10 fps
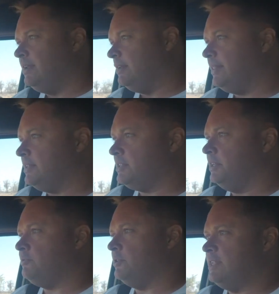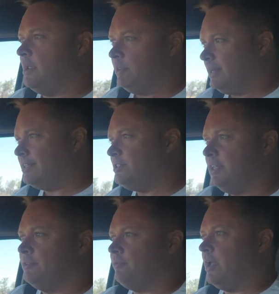Leather seats, for example, it actually
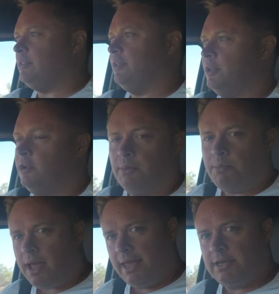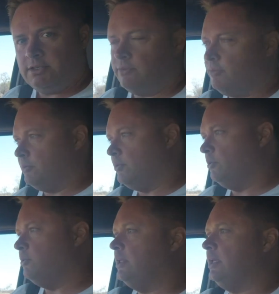gets fake leather. You've got to pay extra for the
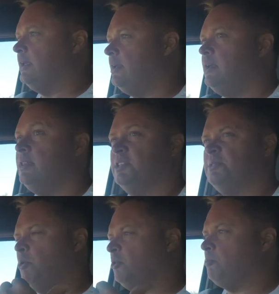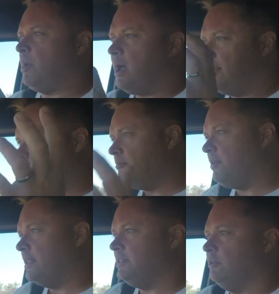real thing. The sports bar, that
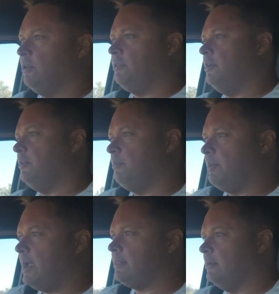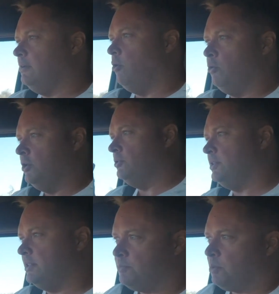fancy looking thing on the back that all Utes
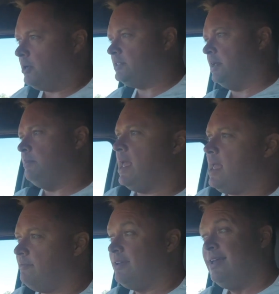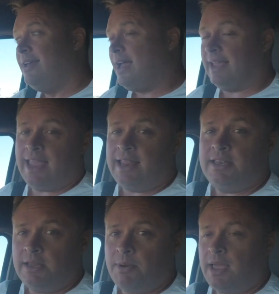at this price seem to have, again,
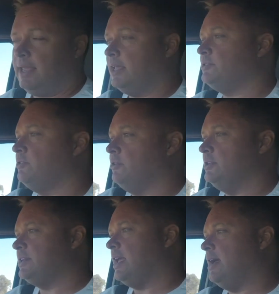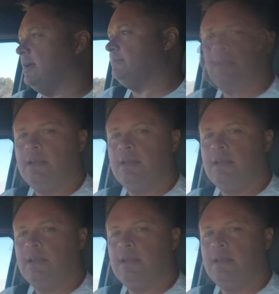you're paying extra on this car.